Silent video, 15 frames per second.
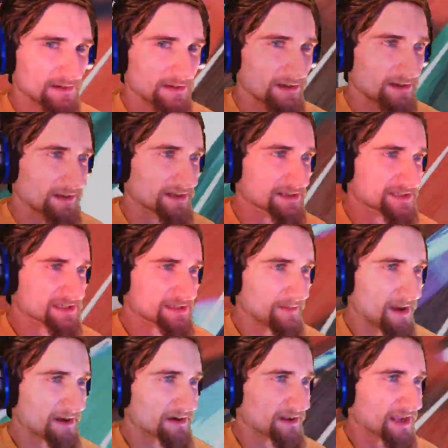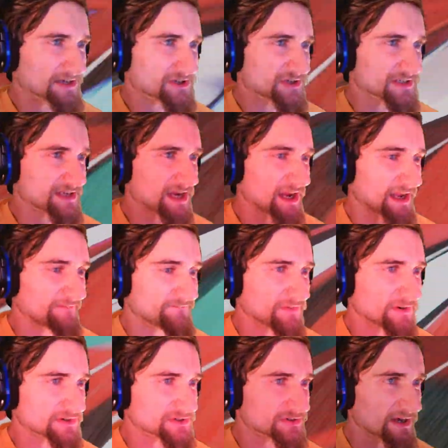And it's just a matter of catching this guy in
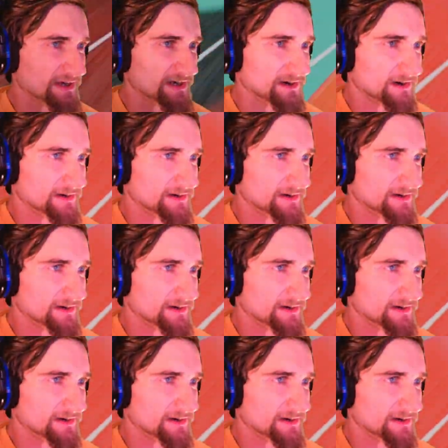first right here.